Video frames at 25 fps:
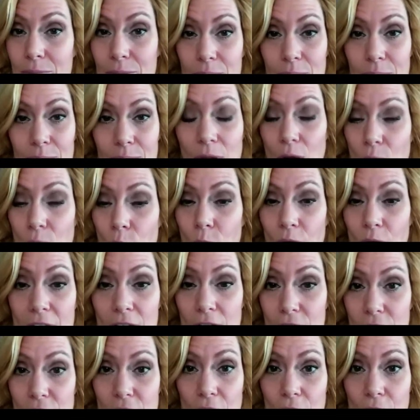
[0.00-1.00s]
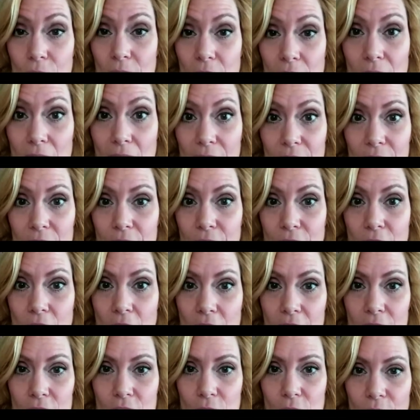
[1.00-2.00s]
a week or so and I'll have a different
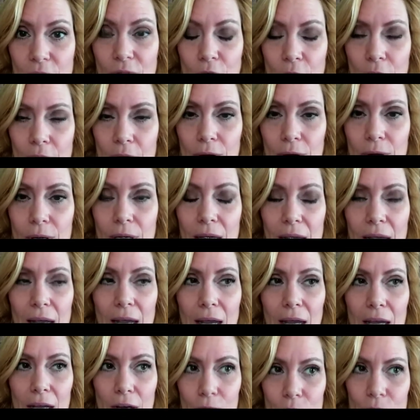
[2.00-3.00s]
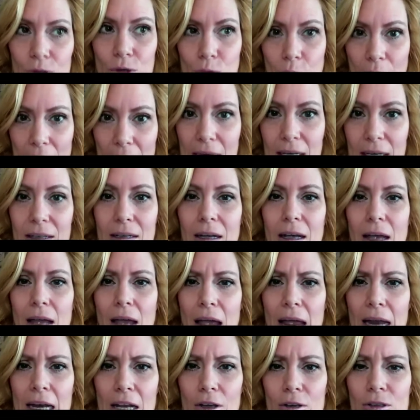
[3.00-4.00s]
costume for you. He goes, great. And
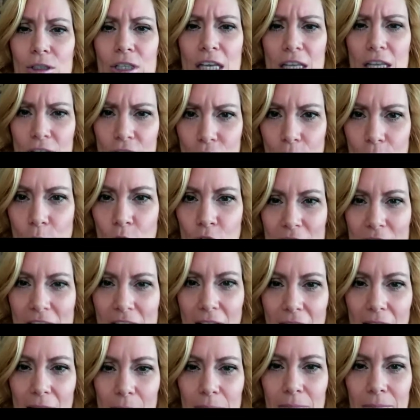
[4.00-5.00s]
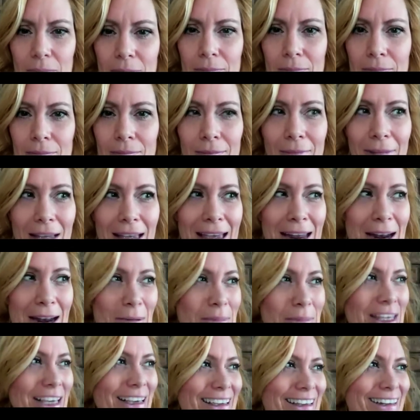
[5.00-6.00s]
he goes, can you do more time? And I'm
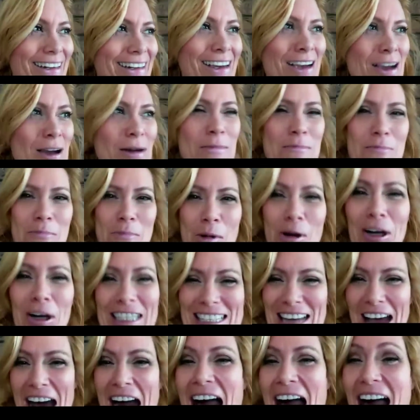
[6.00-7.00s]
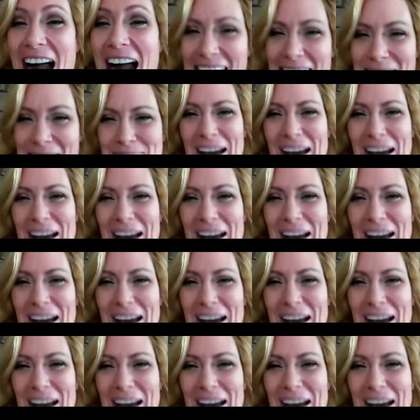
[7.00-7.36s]
thinking, more time?